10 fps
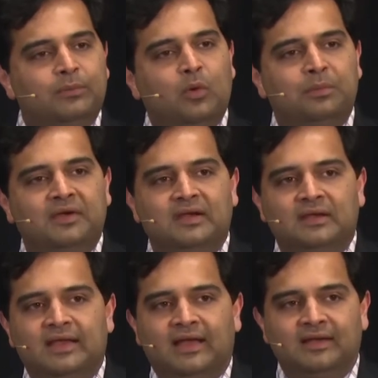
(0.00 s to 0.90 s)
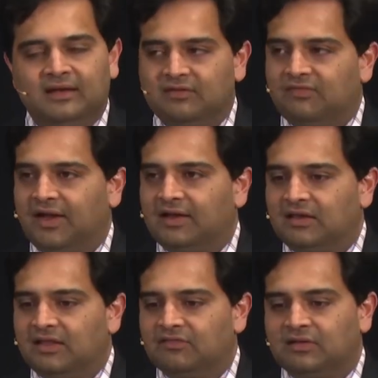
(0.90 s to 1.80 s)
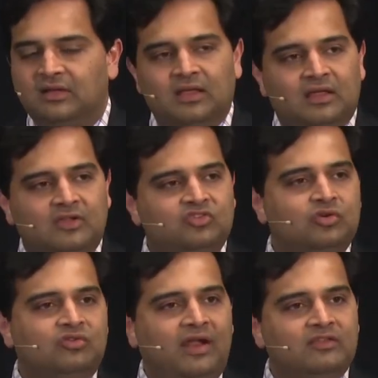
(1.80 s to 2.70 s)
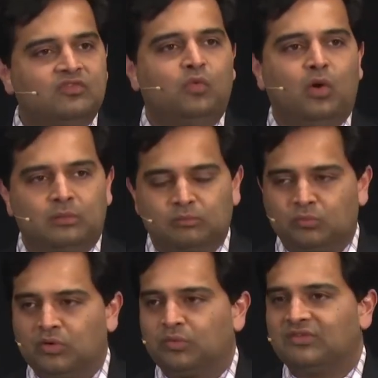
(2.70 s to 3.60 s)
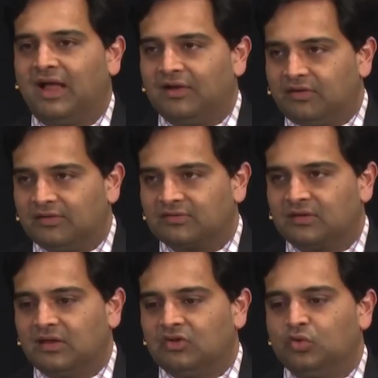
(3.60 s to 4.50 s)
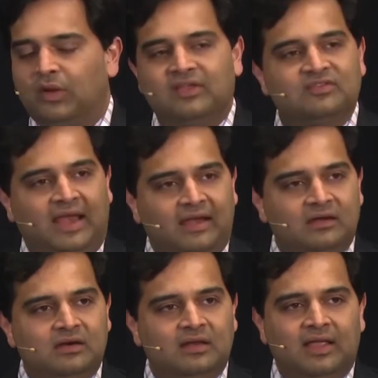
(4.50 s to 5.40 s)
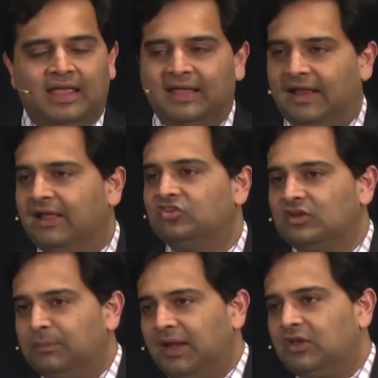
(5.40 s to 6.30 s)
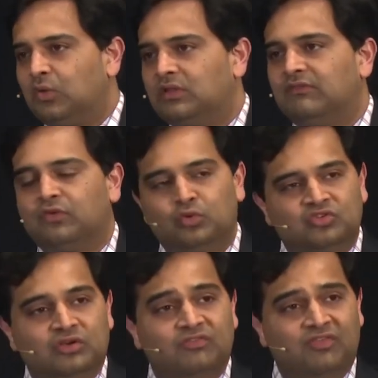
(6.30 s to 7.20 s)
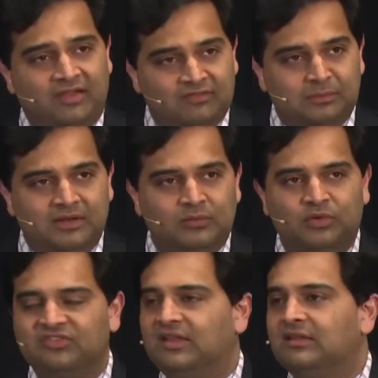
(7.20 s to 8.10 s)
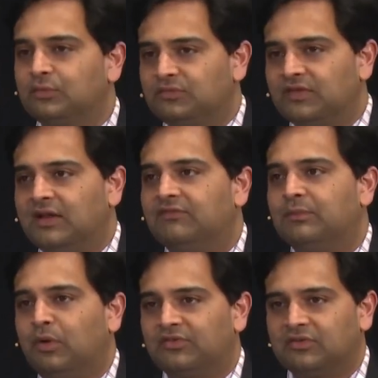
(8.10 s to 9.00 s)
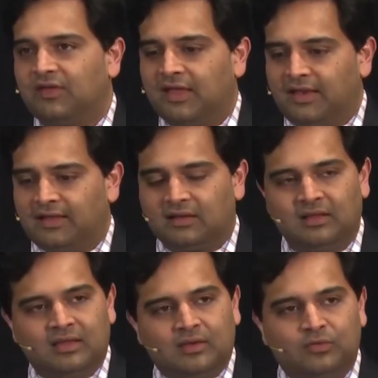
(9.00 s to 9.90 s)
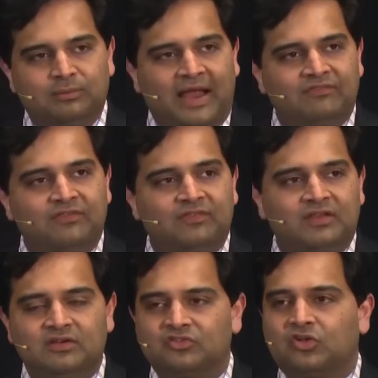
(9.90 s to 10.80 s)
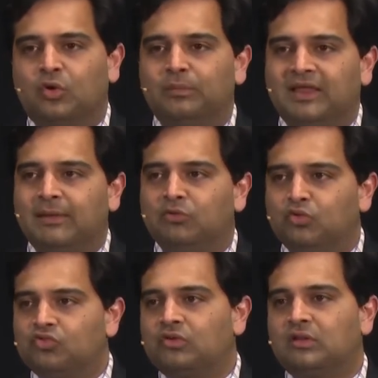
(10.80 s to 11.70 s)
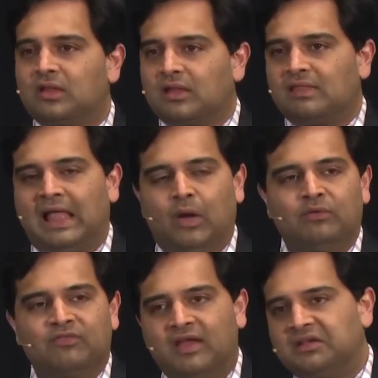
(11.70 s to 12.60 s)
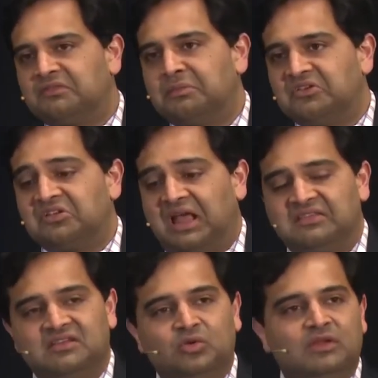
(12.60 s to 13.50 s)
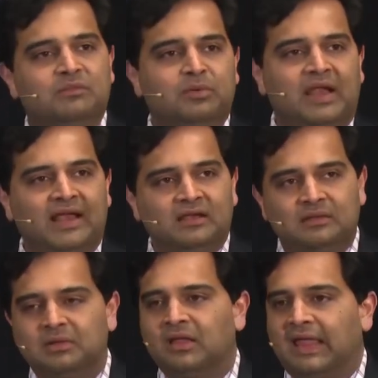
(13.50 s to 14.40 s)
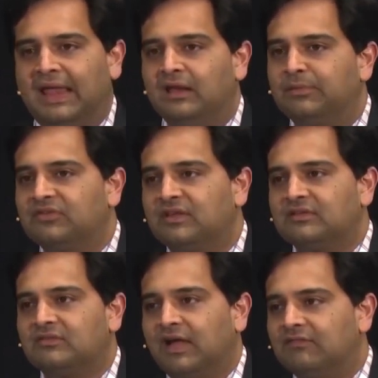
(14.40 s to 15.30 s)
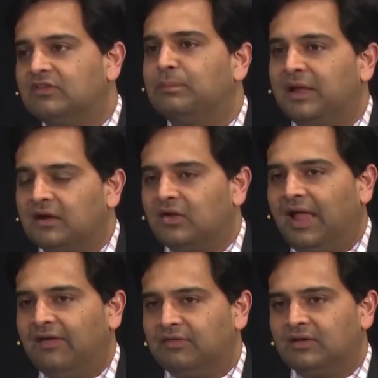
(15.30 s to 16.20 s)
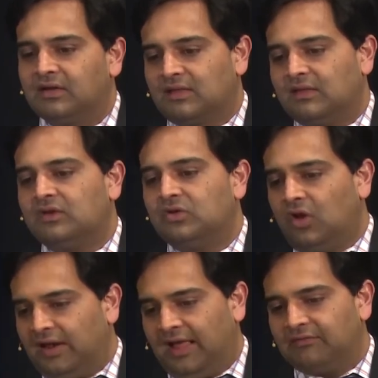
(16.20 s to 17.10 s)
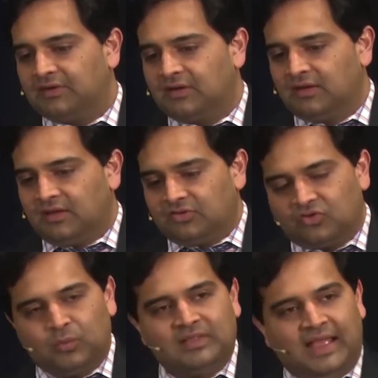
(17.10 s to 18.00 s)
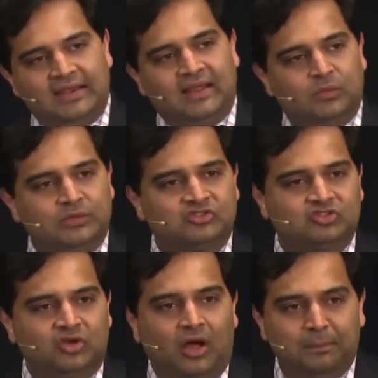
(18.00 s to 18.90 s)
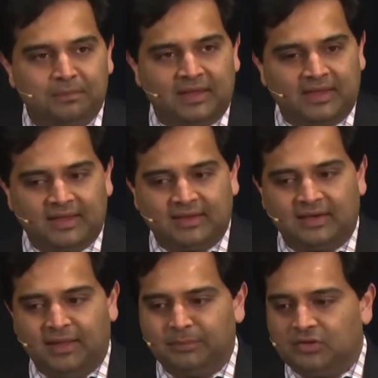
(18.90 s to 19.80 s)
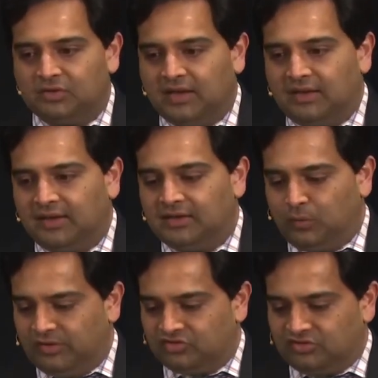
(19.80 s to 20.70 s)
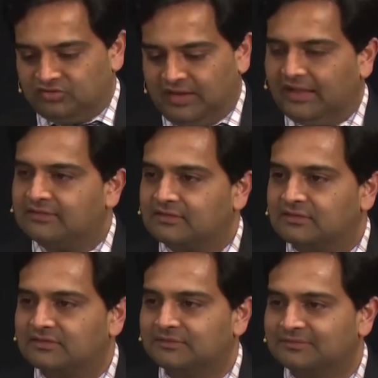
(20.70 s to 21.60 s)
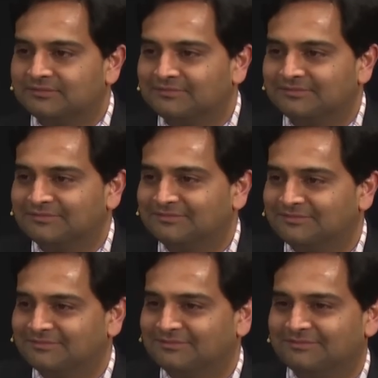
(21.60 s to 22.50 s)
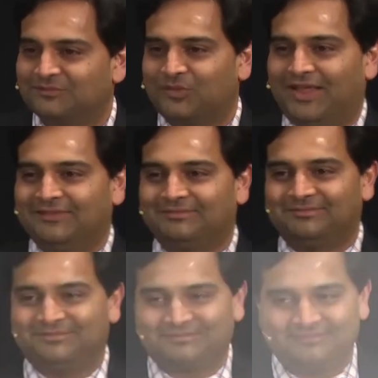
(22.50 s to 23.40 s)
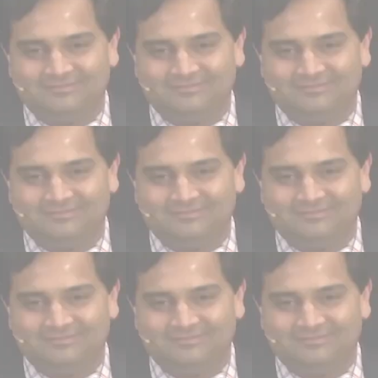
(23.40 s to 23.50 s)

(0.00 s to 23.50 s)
appropriately identified and given, is to transform what was high risk to a standard, and I actually bet you in the future favorable. And we're seeing this with Philadelphia positive ALL. It was bad 15 years ago, it became neutral. Now, in fact, if a patient has it, you give him ponatinib, 80% survival. It's better to have it than to not have it. So with that, I will stop and happy to take any questions and answers. Okay. Okay. Thank you.